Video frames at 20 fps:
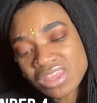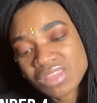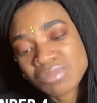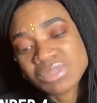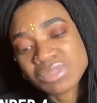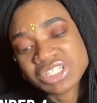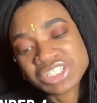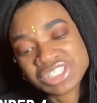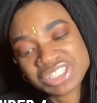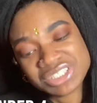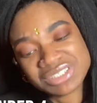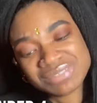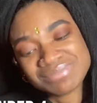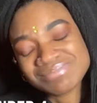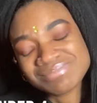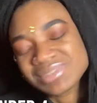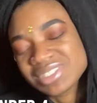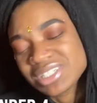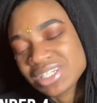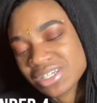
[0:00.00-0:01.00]

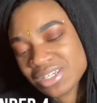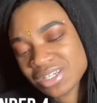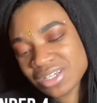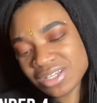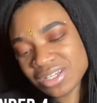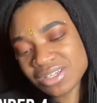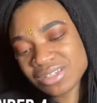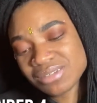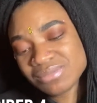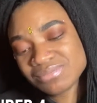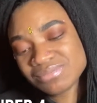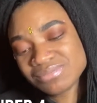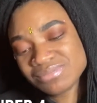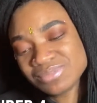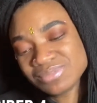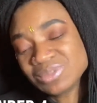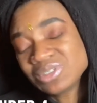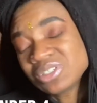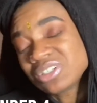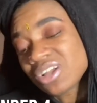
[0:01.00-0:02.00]
Magician, yeah,
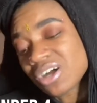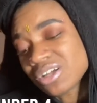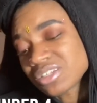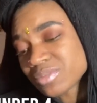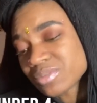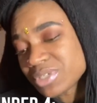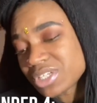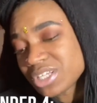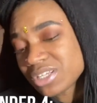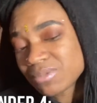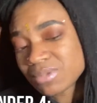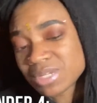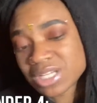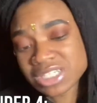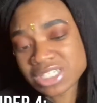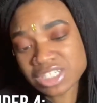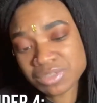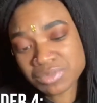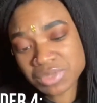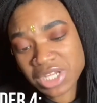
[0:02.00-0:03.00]
you could also be dealing with a
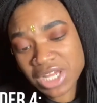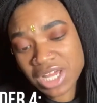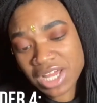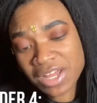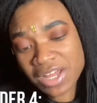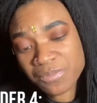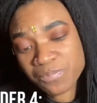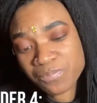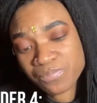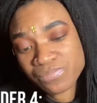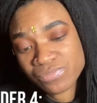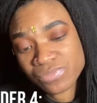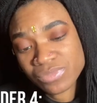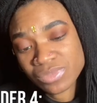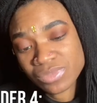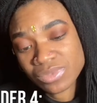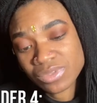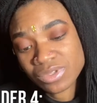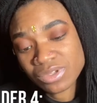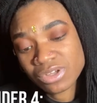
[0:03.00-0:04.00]
Gemini.
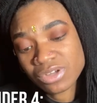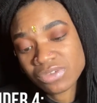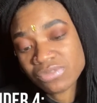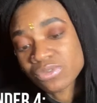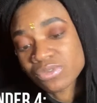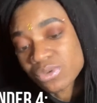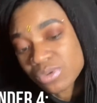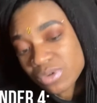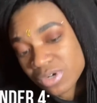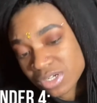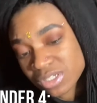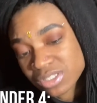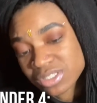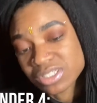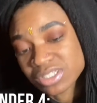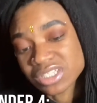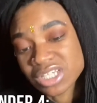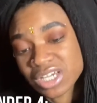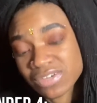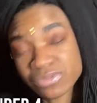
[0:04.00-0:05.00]
Of course,
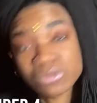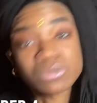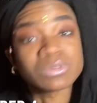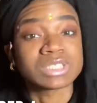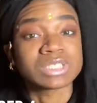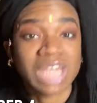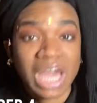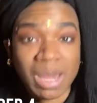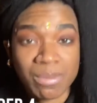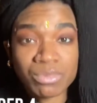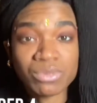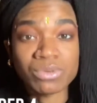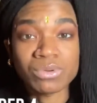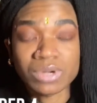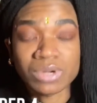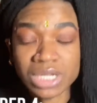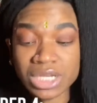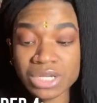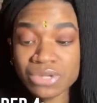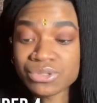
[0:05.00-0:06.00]
the Devil is
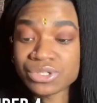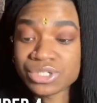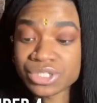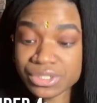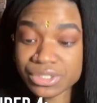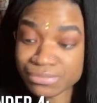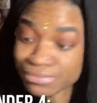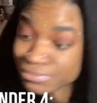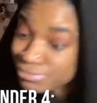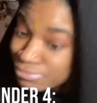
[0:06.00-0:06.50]
Capricorn energy.